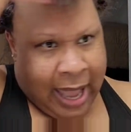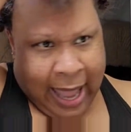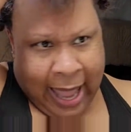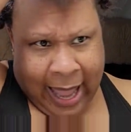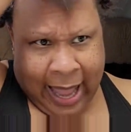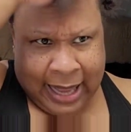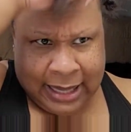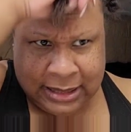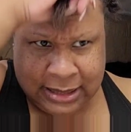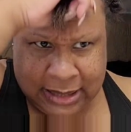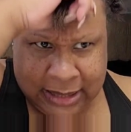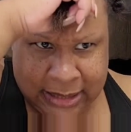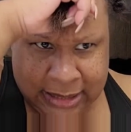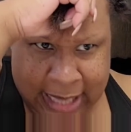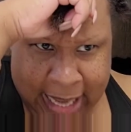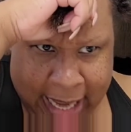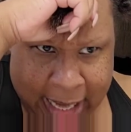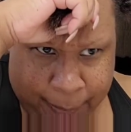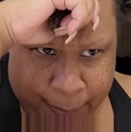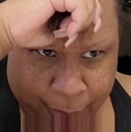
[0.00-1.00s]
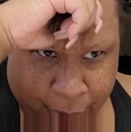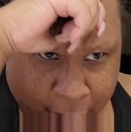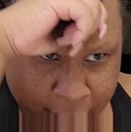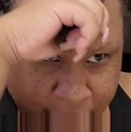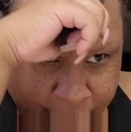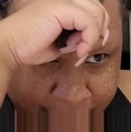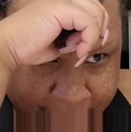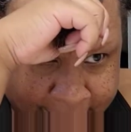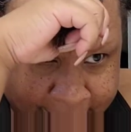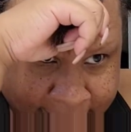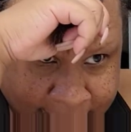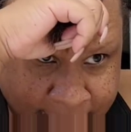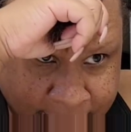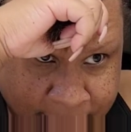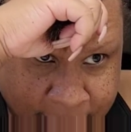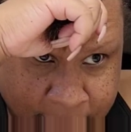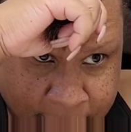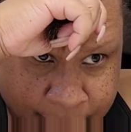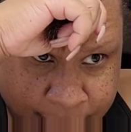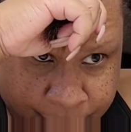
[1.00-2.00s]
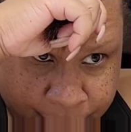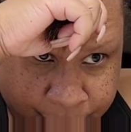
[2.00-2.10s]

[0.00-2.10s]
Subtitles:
As the day progressed,